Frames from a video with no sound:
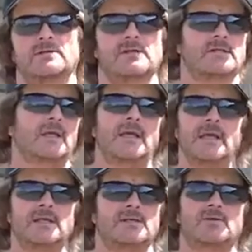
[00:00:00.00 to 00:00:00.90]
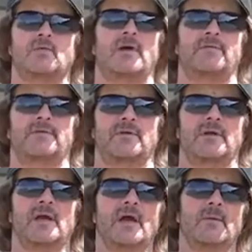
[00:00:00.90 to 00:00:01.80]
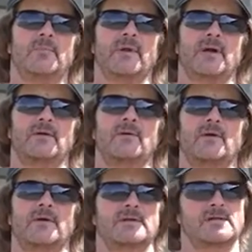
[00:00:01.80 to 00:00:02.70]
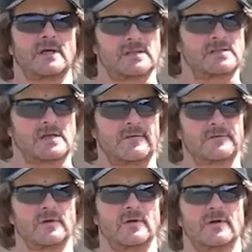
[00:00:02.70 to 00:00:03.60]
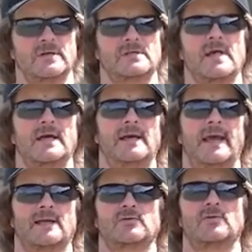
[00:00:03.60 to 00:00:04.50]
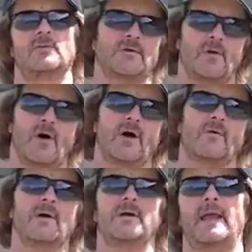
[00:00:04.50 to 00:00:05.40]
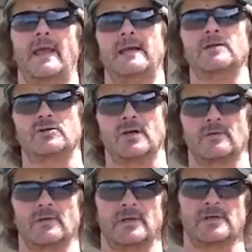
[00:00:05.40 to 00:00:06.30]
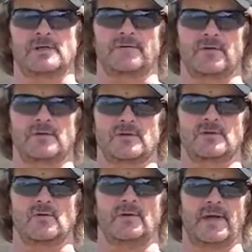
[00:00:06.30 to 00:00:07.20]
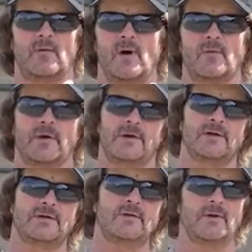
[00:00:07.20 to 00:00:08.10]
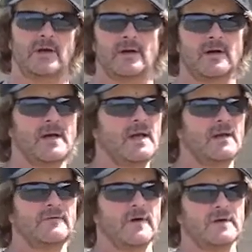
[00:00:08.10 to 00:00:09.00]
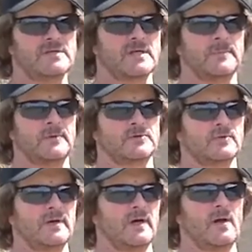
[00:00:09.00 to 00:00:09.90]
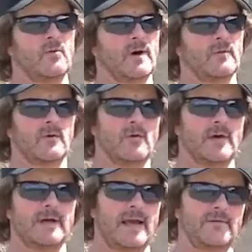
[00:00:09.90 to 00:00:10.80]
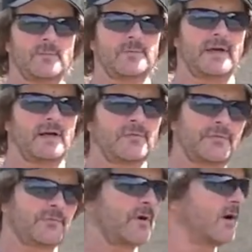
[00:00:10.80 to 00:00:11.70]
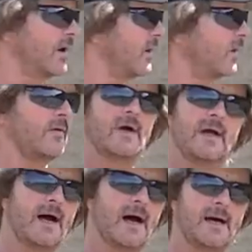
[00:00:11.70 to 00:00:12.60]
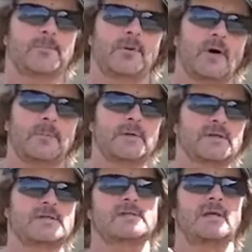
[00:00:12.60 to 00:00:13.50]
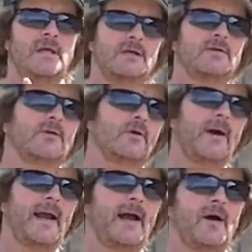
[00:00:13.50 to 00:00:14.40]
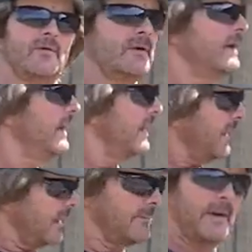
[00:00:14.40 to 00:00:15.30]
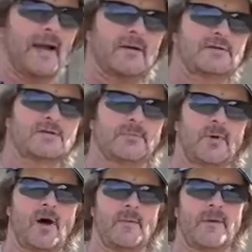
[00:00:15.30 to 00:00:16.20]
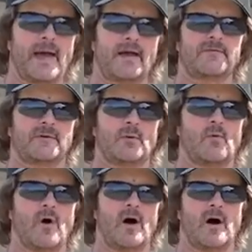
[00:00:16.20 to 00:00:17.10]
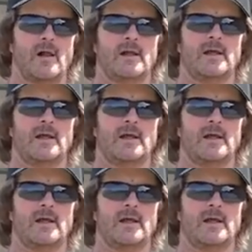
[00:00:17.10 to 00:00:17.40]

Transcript: Just the easiest way for the player to learn. It's tough to learn. It's not natural in the long run, and in general, it is the first tool. Now, what we're going to do here, very simple drill where we're going to have the player throw on purpose into the ground and bounce the ball back from a wall.